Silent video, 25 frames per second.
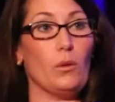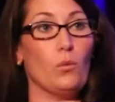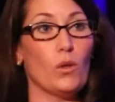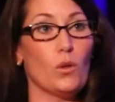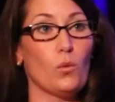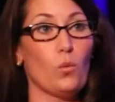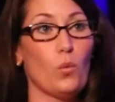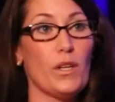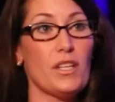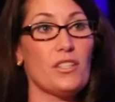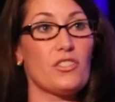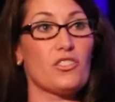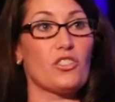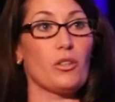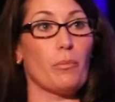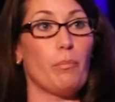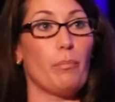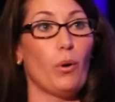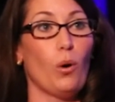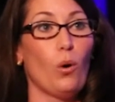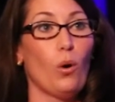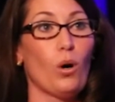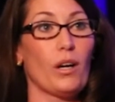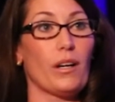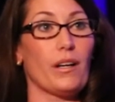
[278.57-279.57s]
when we
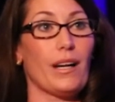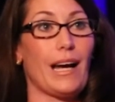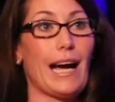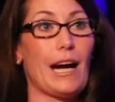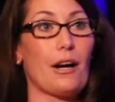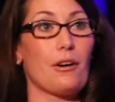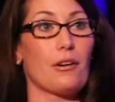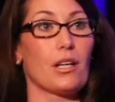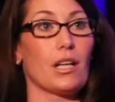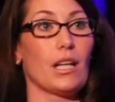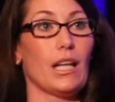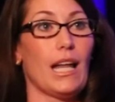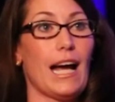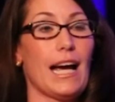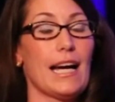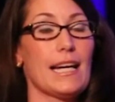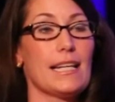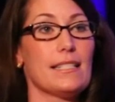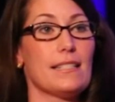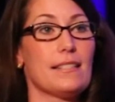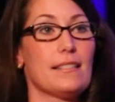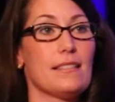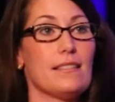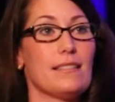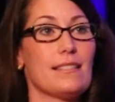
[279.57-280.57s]
support our
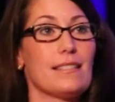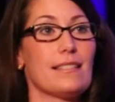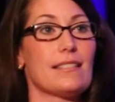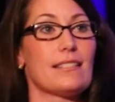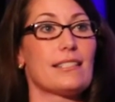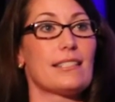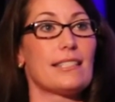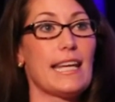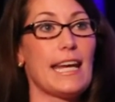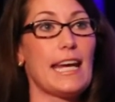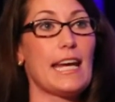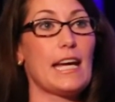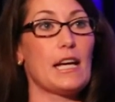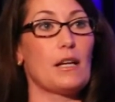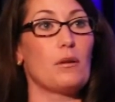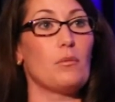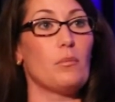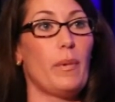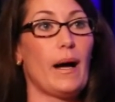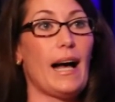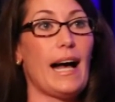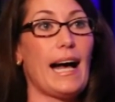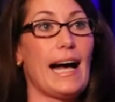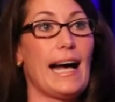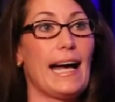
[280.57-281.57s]
alliances and
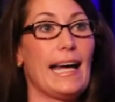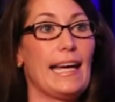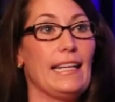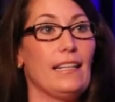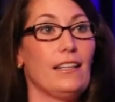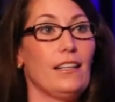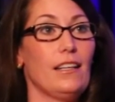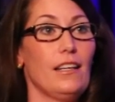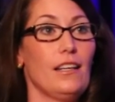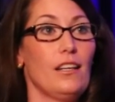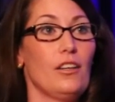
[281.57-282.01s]
stand by